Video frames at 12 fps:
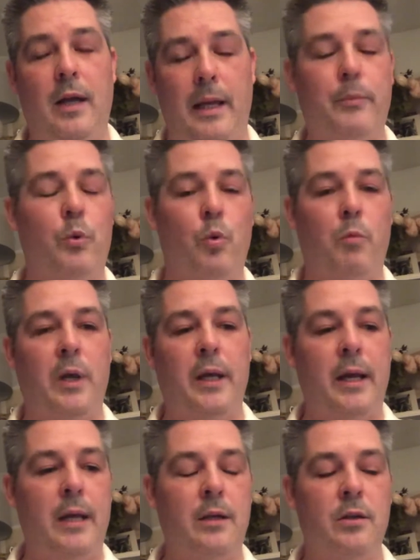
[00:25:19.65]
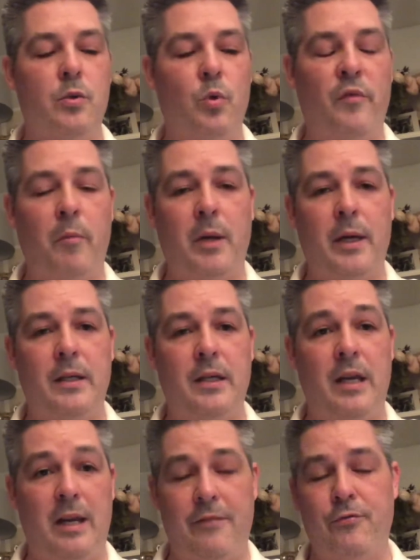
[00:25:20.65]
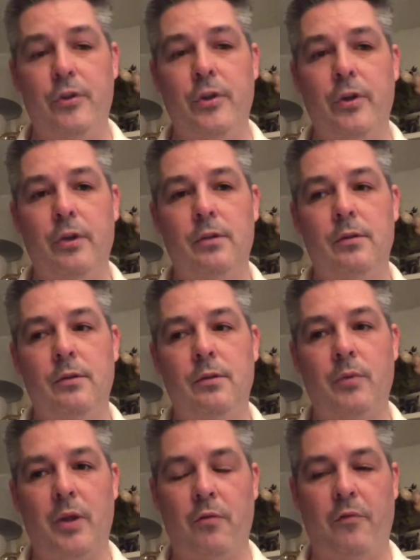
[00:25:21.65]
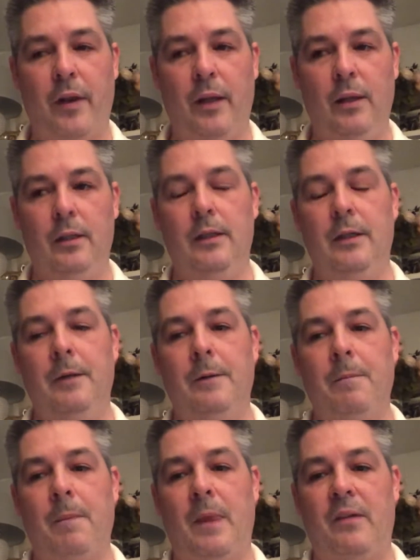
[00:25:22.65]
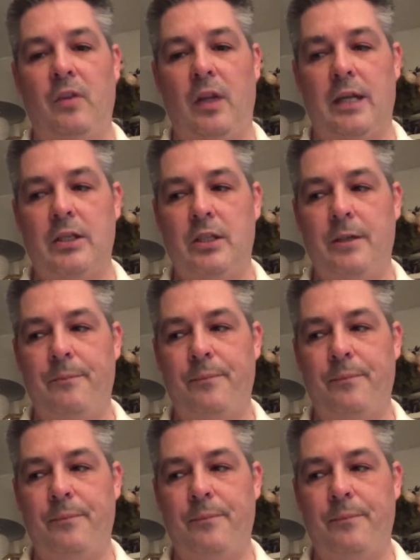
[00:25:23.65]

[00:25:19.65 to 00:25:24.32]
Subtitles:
I'm going to apply again. So I've applied every year without fail for the last